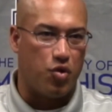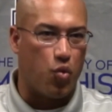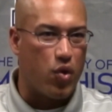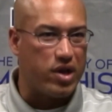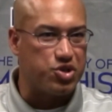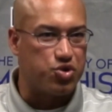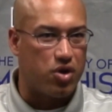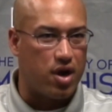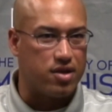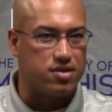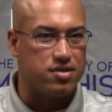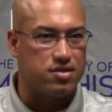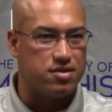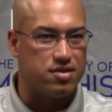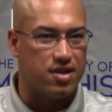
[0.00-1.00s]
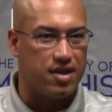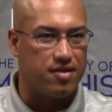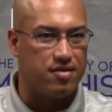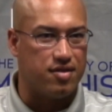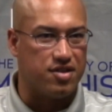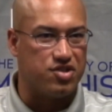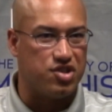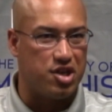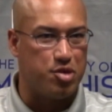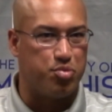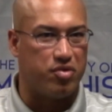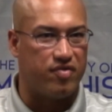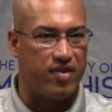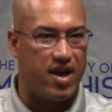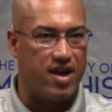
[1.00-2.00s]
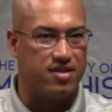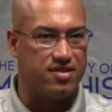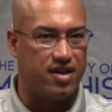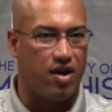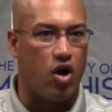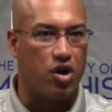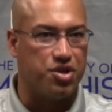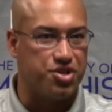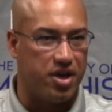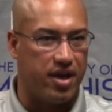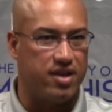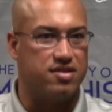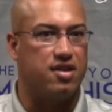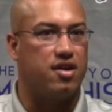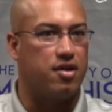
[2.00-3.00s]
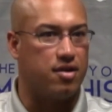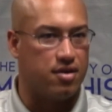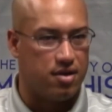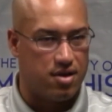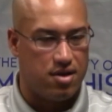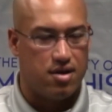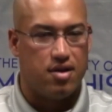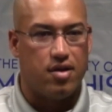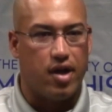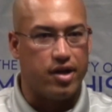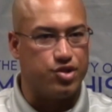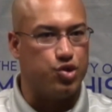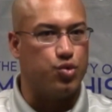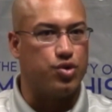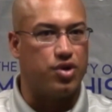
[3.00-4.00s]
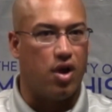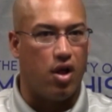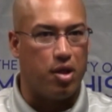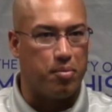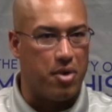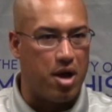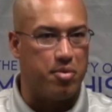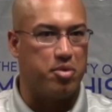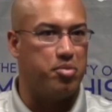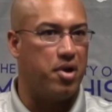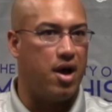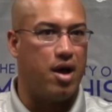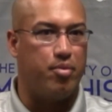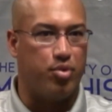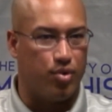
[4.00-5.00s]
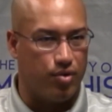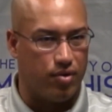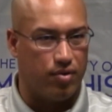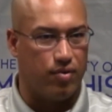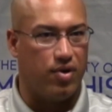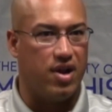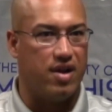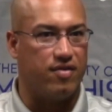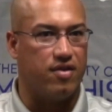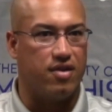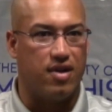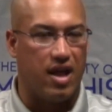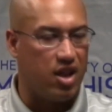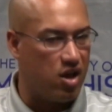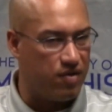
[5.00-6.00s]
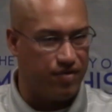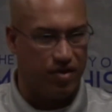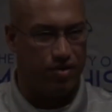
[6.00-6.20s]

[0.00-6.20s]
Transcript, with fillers: restaurants that the city provides that aren't chains, that are, as you would call it, mom and pop or whatever, I love